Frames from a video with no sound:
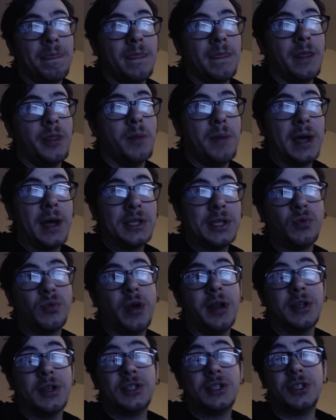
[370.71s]
the best way
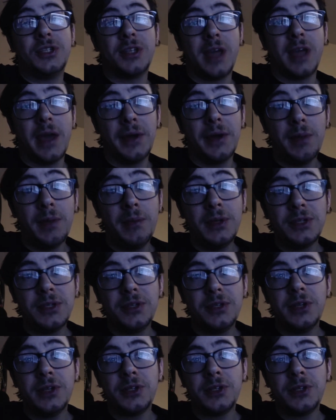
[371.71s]
to scale a business,